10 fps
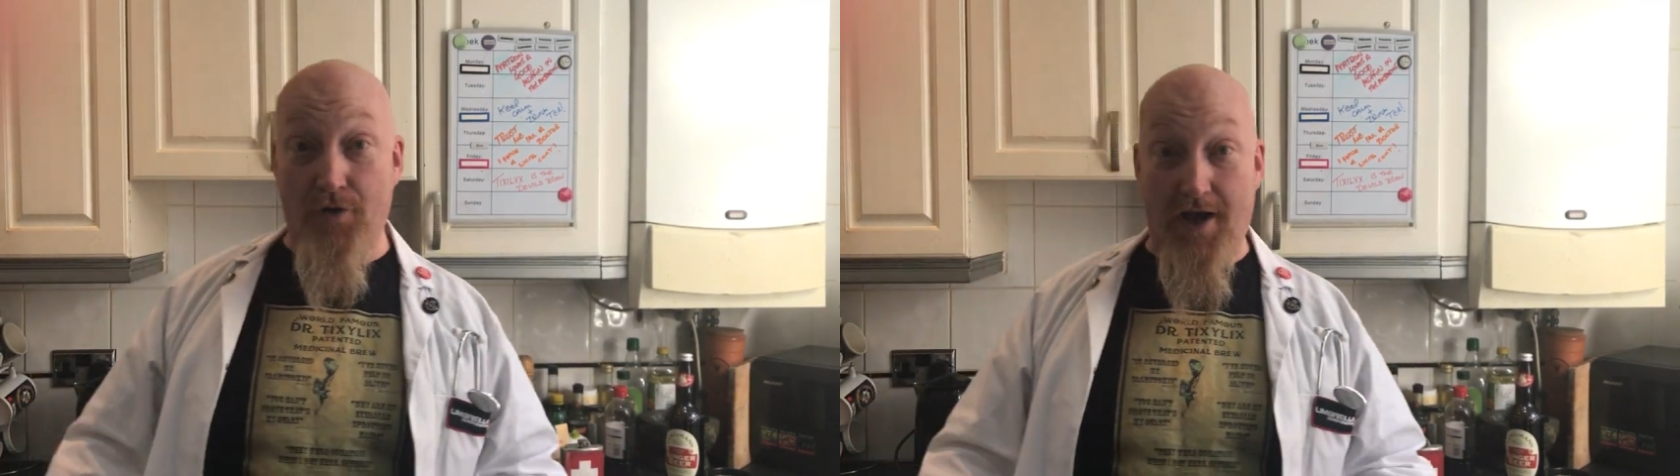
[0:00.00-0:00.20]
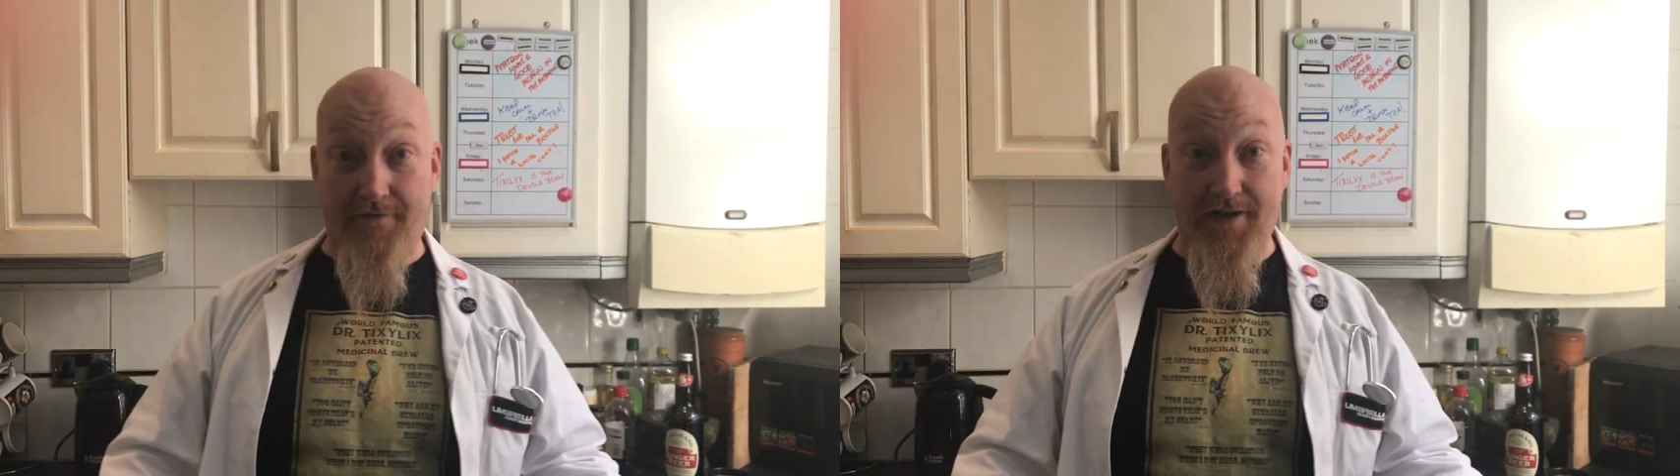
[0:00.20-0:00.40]
you're
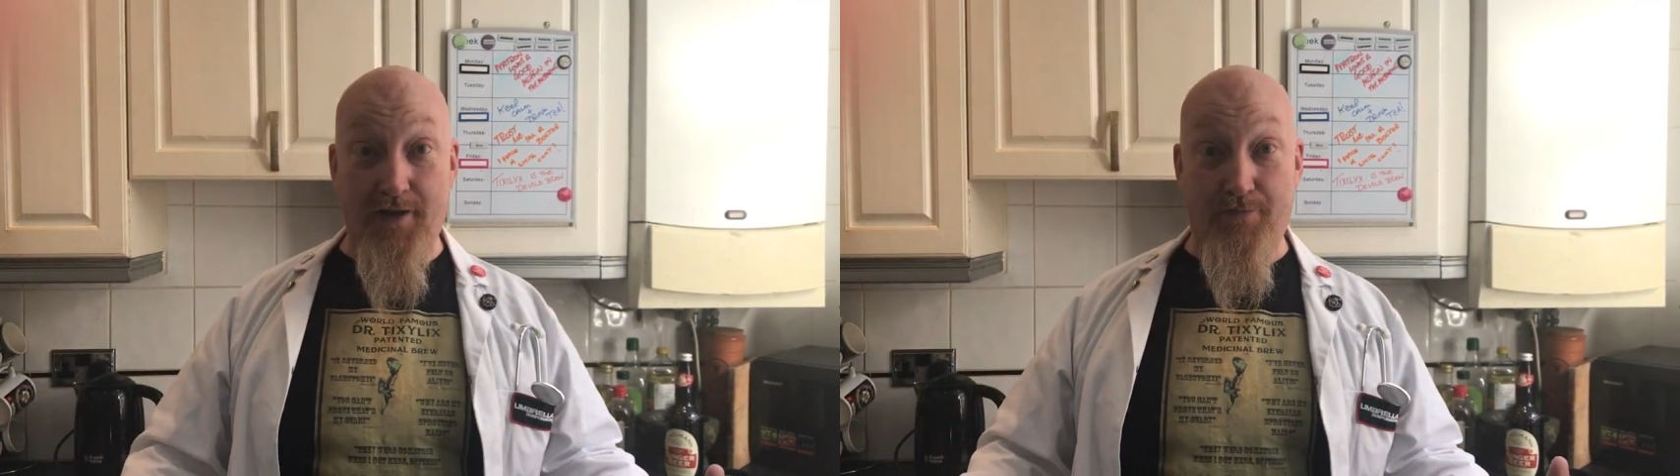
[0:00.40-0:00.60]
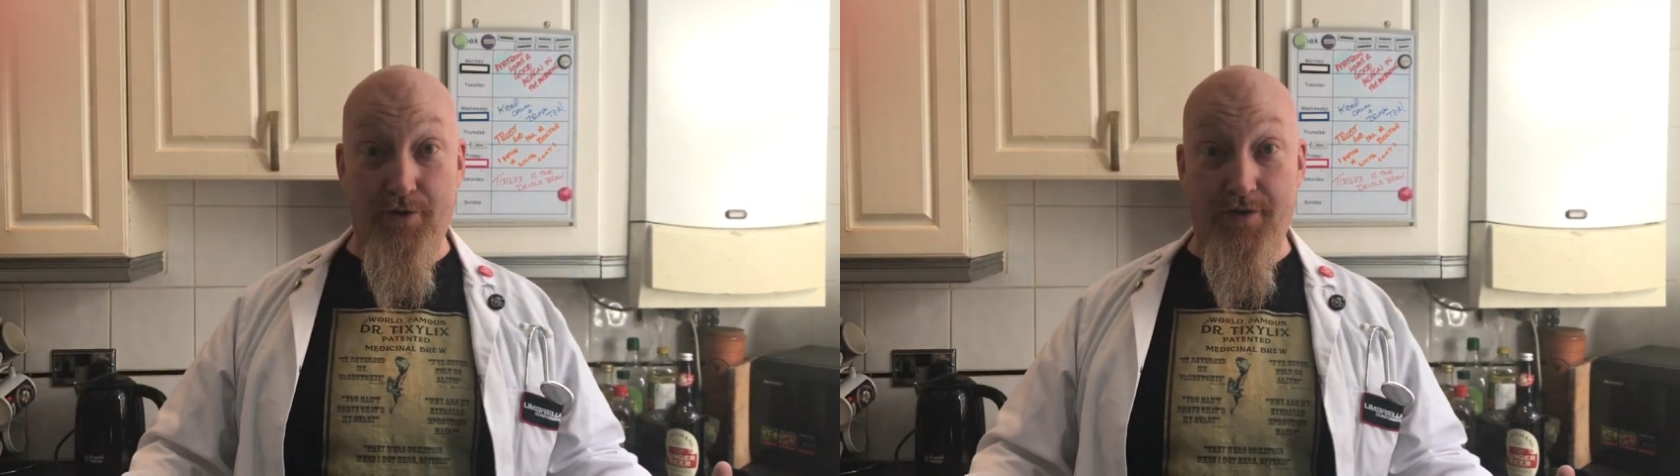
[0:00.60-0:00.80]
having a
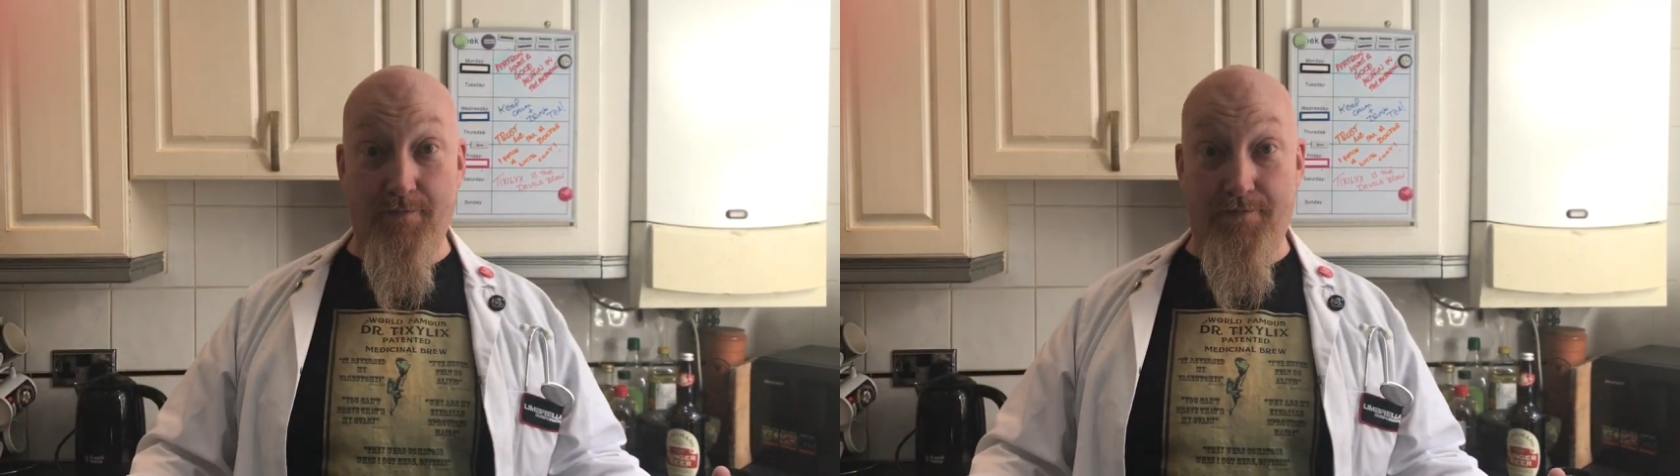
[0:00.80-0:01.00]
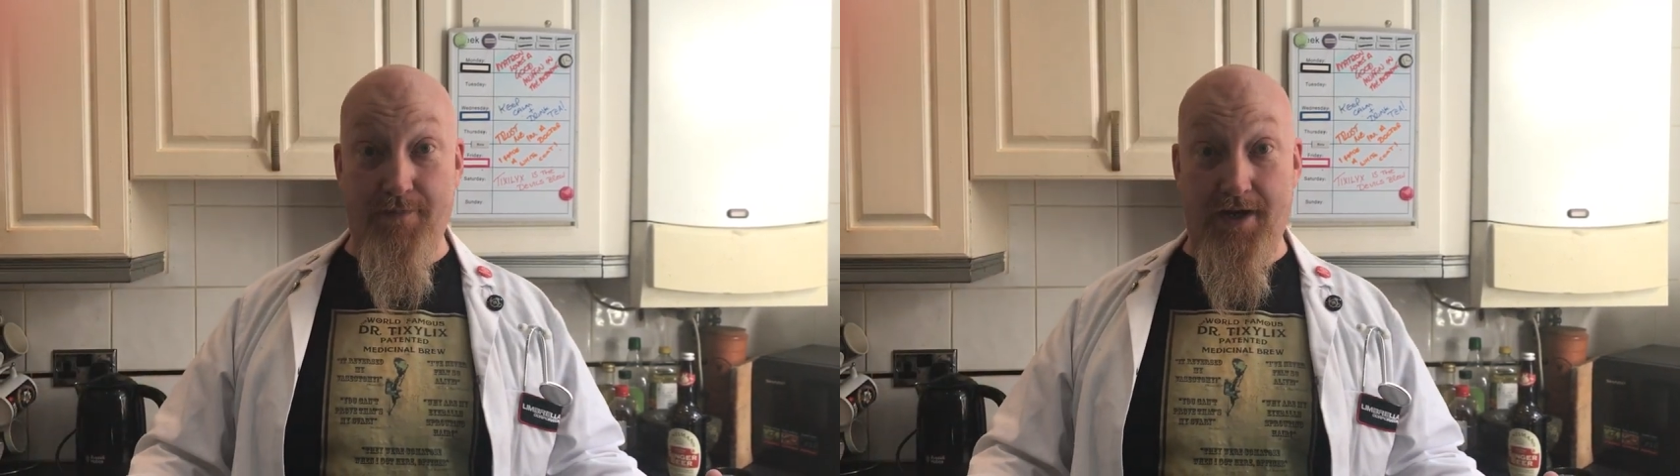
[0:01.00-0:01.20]
brew and
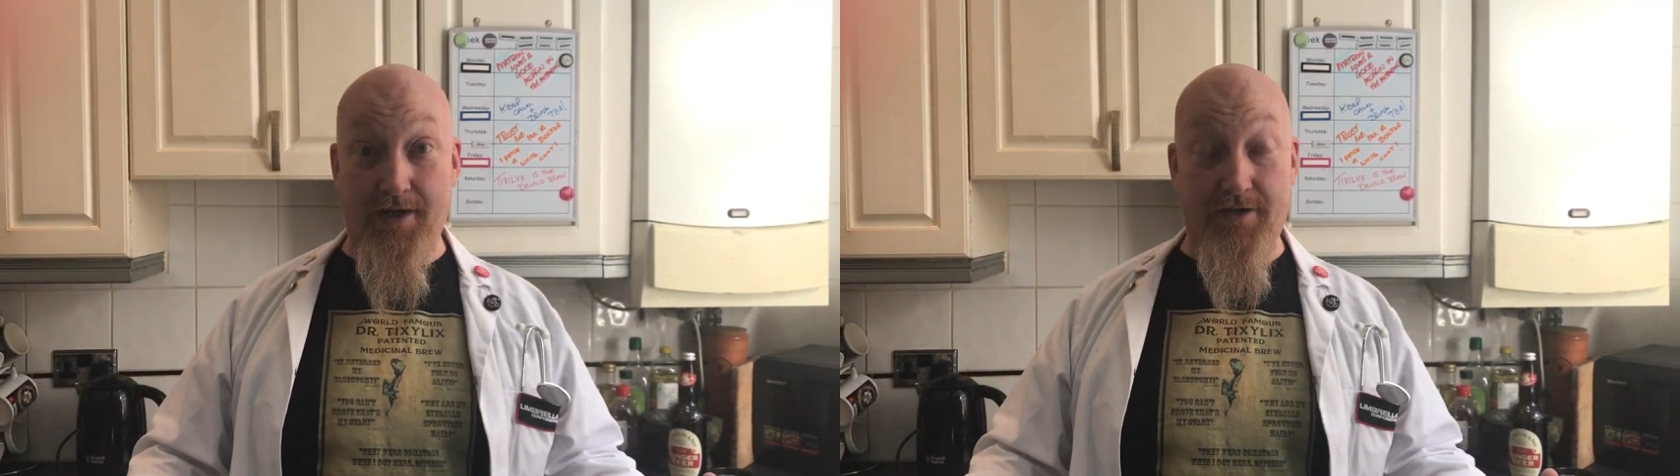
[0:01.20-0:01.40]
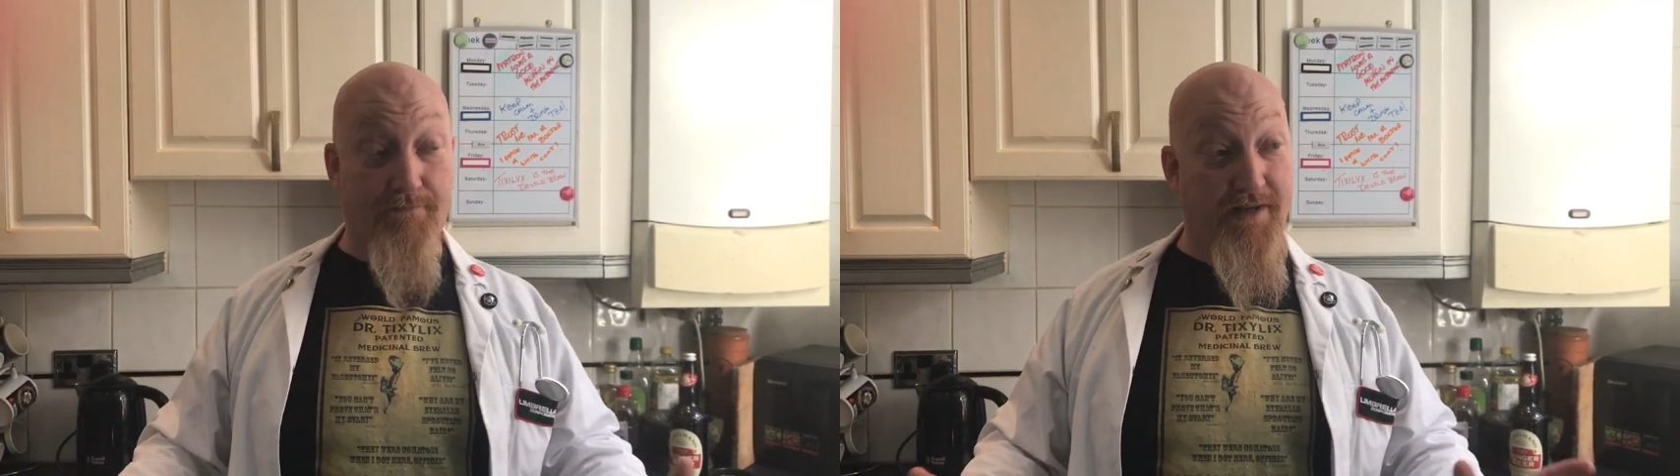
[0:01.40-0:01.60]
a, and
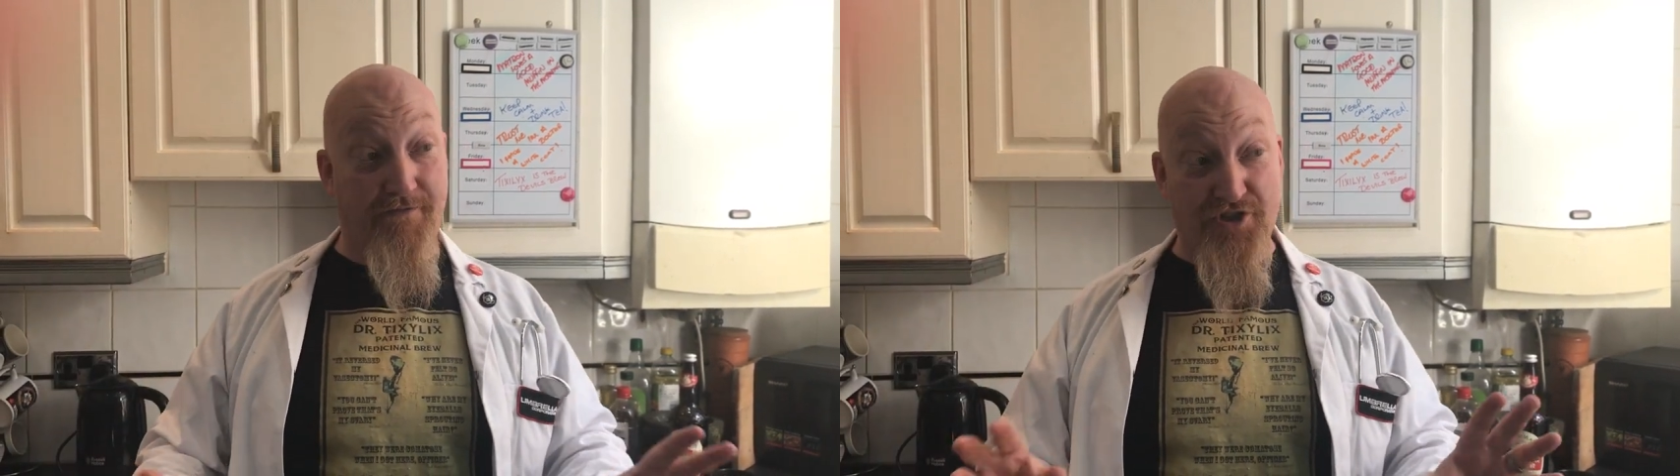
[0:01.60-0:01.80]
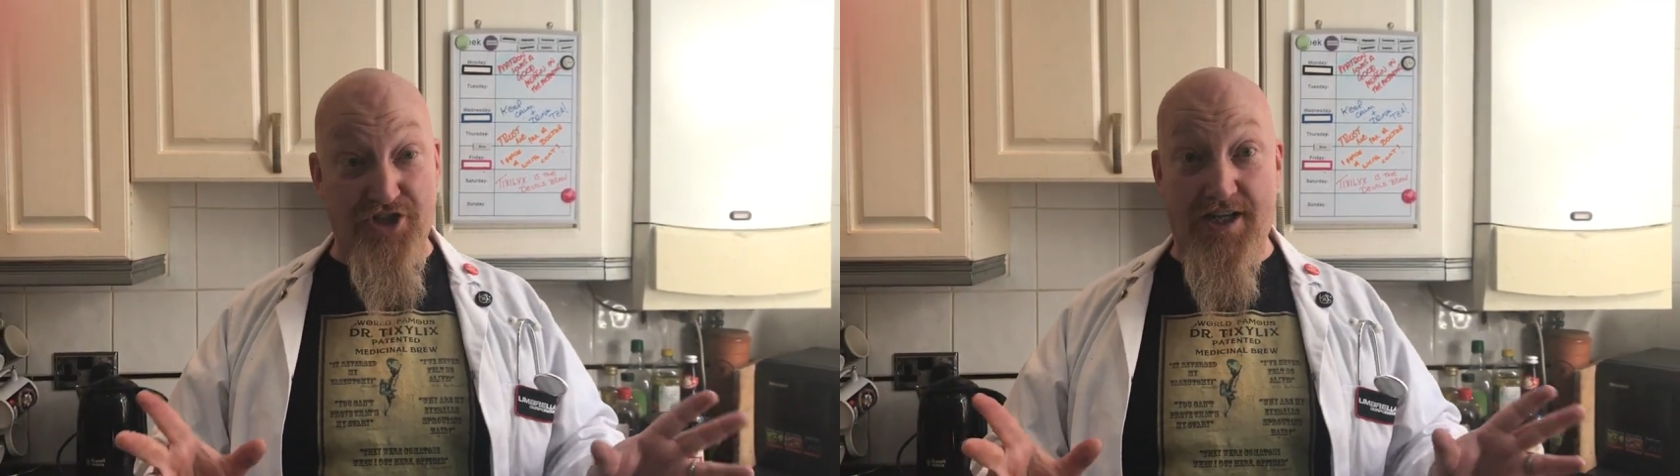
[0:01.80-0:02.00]
a bit of
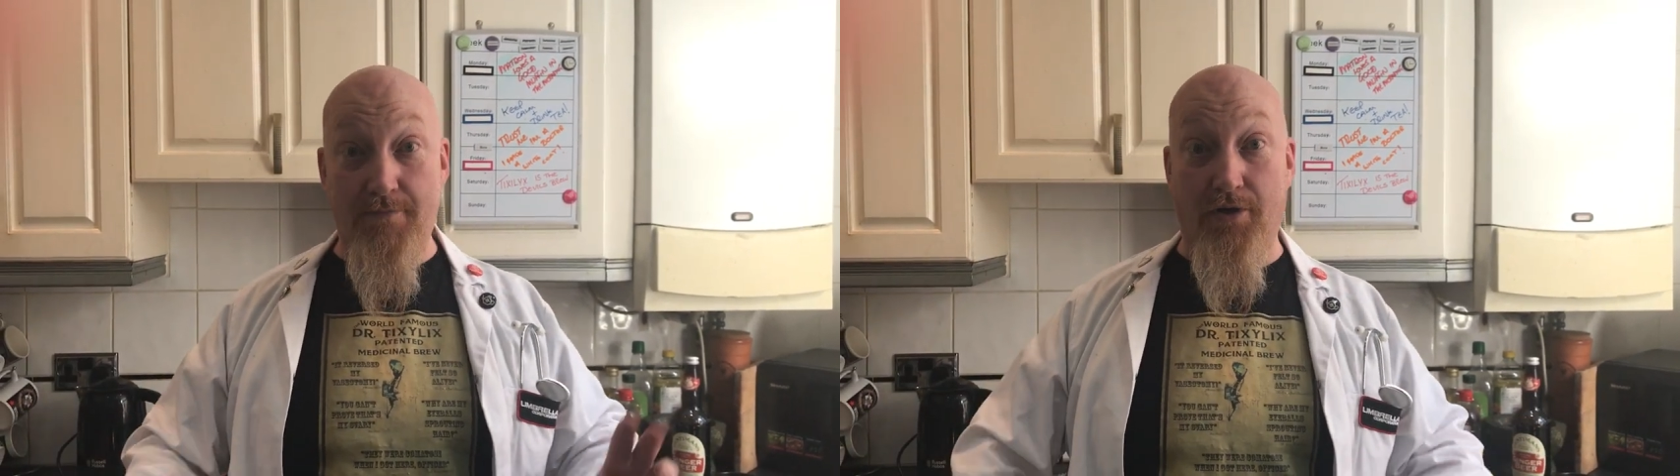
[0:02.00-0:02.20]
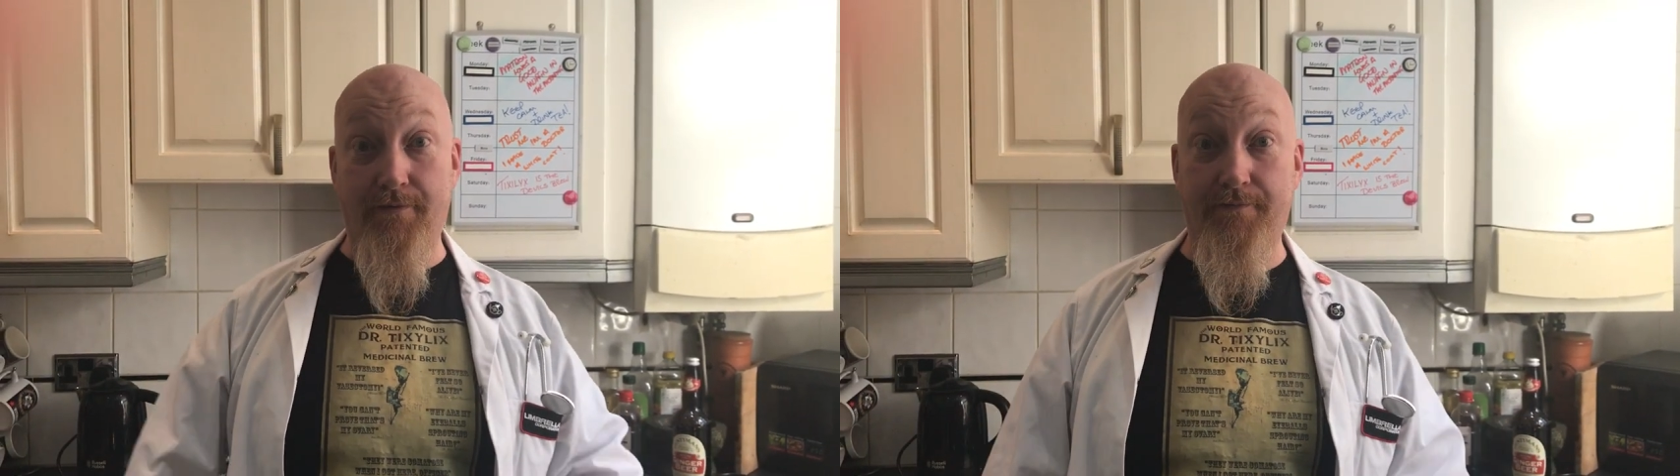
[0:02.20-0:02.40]
a sticky
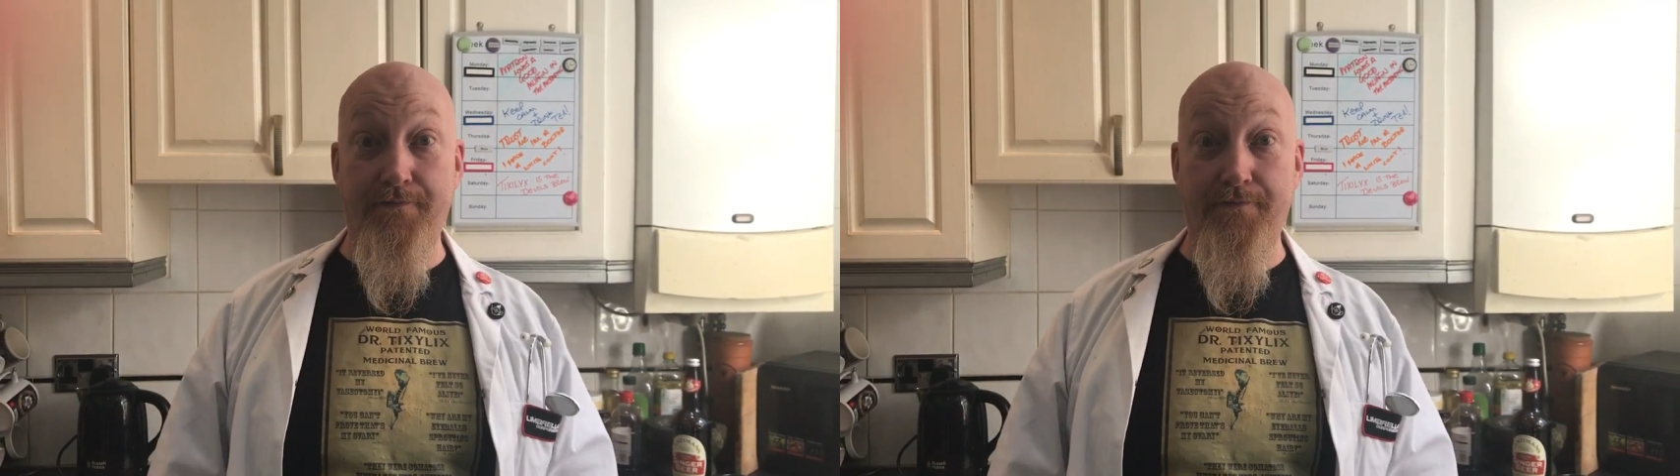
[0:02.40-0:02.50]
bun,